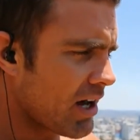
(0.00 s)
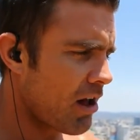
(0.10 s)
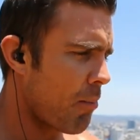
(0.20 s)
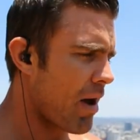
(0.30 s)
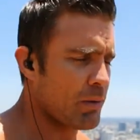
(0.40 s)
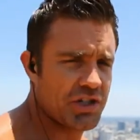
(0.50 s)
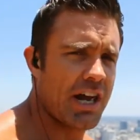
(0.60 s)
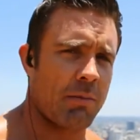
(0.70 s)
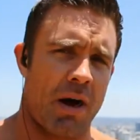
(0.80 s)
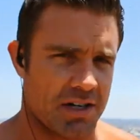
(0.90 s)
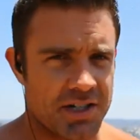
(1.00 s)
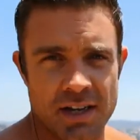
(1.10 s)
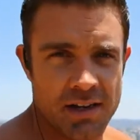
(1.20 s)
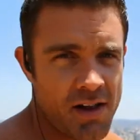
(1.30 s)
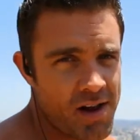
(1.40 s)
I would shadow
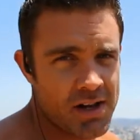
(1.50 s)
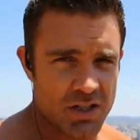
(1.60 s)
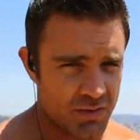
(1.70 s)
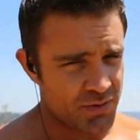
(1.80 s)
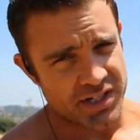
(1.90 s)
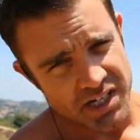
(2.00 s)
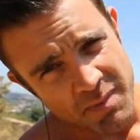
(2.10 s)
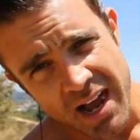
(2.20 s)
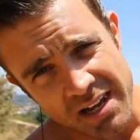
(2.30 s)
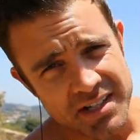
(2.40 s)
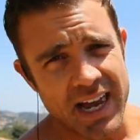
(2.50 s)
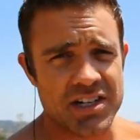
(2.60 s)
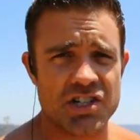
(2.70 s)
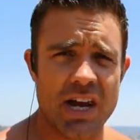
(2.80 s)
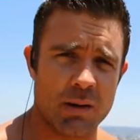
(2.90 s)
box. So for 6 miles, I
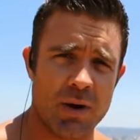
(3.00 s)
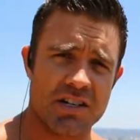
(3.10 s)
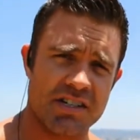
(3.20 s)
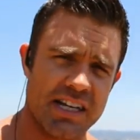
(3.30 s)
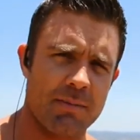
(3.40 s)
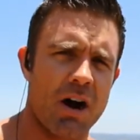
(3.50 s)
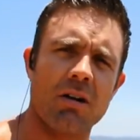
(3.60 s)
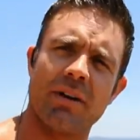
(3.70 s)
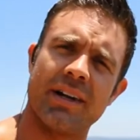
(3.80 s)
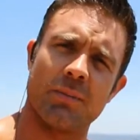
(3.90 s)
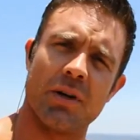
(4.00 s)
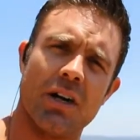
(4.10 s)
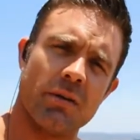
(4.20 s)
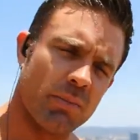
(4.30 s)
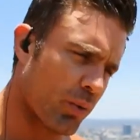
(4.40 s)
had to shadow box to keep my heart rate up.
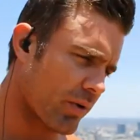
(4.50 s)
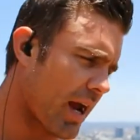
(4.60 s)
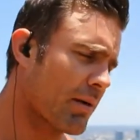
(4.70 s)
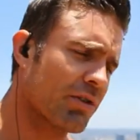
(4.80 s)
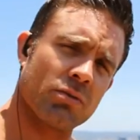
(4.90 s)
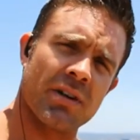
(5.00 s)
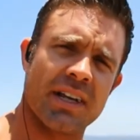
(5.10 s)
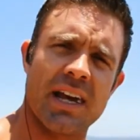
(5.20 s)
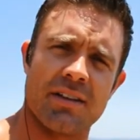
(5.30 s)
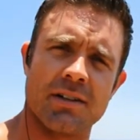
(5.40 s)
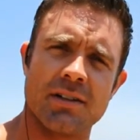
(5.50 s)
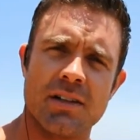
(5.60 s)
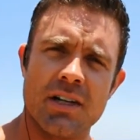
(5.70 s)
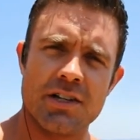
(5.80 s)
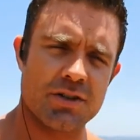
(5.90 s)
But we were able to run together.
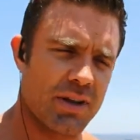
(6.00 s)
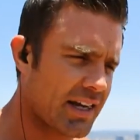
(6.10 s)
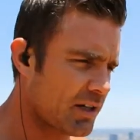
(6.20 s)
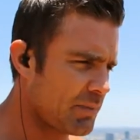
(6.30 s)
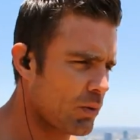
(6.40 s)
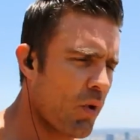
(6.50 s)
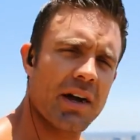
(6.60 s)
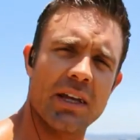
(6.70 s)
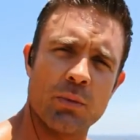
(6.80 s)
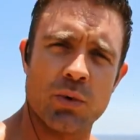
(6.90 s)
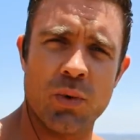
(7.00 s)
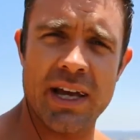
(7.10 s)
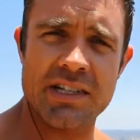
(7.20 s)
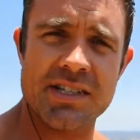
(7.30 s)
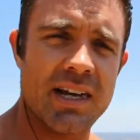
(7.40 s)
So that could mean walking with
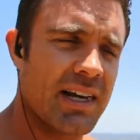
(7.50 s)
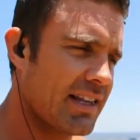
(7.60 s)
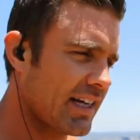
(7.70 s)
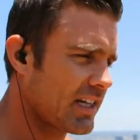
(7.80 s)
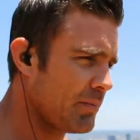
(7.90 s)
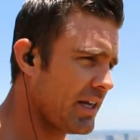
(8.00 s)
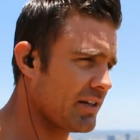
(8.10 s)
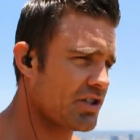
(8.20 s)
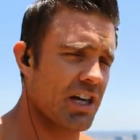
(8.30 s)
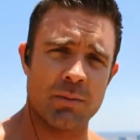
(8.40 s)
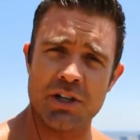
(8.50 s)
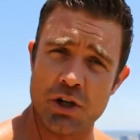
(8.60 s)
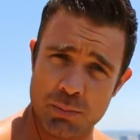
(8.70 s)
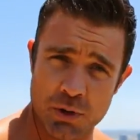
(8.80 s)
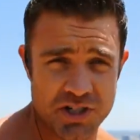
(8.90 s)
weights. That could mean, gentlemen,
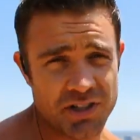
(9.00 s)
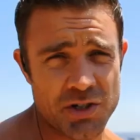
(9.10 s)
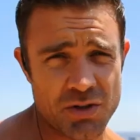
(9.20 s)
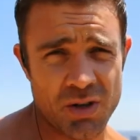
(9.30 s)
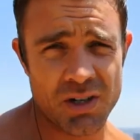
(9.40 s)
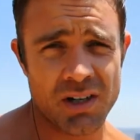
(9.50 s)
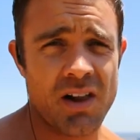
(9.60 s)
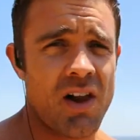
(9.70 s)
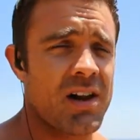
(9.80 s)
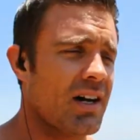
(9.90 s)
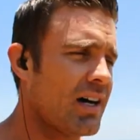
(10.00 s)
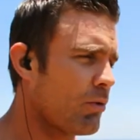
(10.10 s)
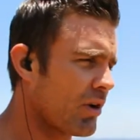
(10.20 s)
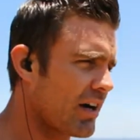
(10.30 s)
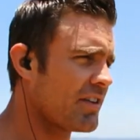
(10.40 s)
you're pushing the stroller.
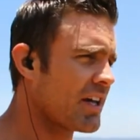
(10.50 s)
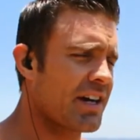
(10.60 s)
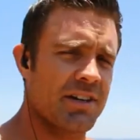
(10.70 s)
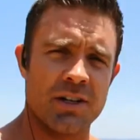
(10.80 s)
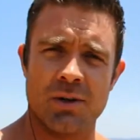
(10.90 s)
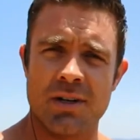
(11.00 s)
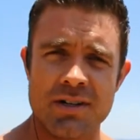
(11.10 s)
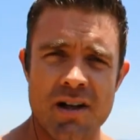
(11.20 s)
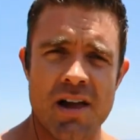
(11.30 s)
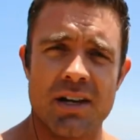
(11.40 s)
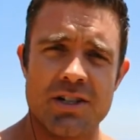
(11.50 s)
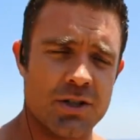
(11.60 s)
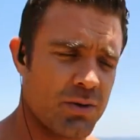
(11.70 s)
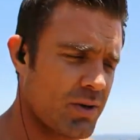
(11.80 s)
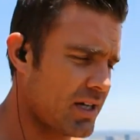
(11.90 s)
Whatever you got to do
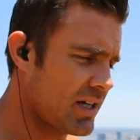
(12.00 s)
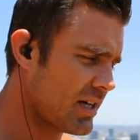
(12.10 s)
to